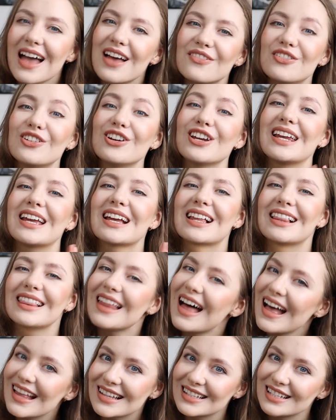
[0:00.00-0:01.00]
very
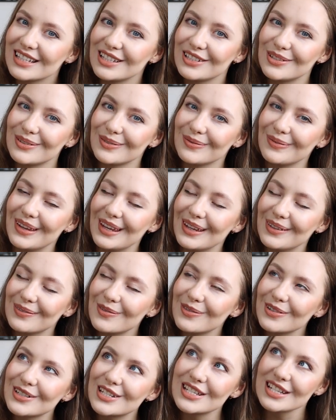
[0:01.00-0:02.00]
classy to me,
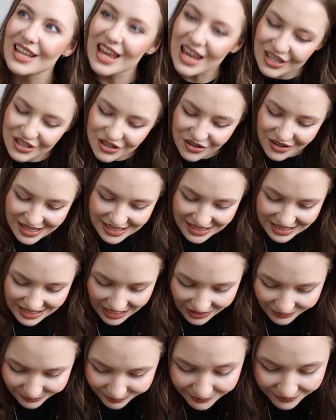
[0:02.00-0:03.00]
which is
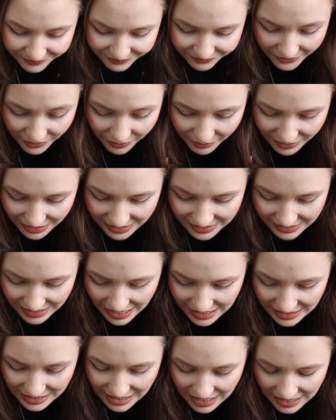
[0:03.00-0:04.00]
interesting. What I
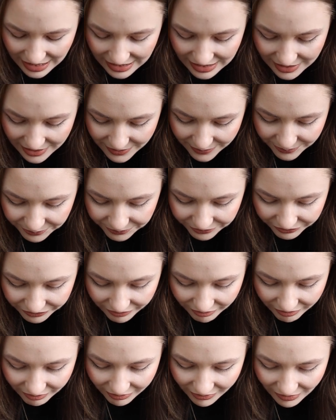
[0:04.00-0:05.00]
said, it
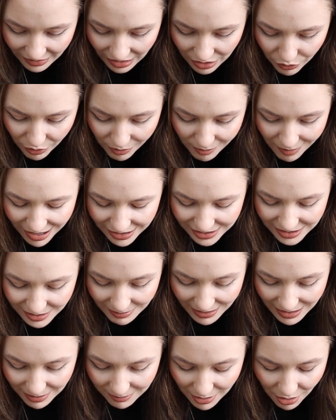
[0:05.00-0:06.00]
reminds
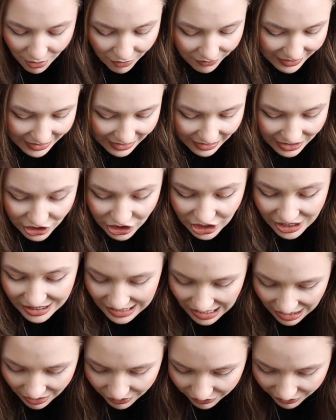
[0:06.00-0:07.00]
me a bit of like a
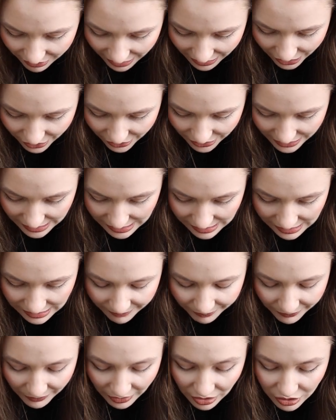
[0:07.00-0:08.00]
Chanel fragrance,
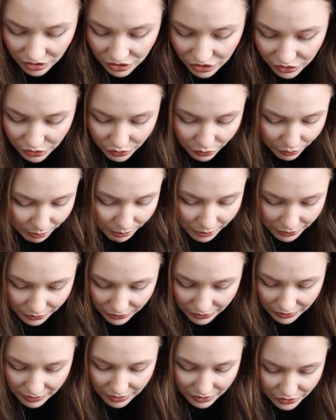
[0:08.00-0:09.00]

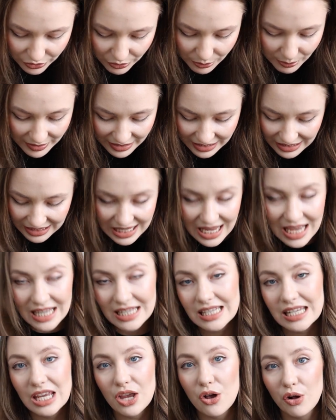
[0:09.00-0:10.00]
super
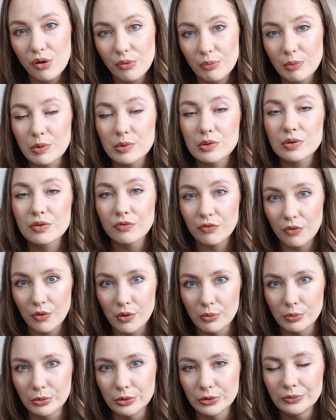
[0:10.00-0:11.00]
classy, almost
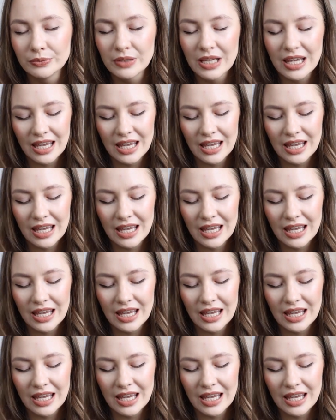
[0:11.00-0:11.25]
formal.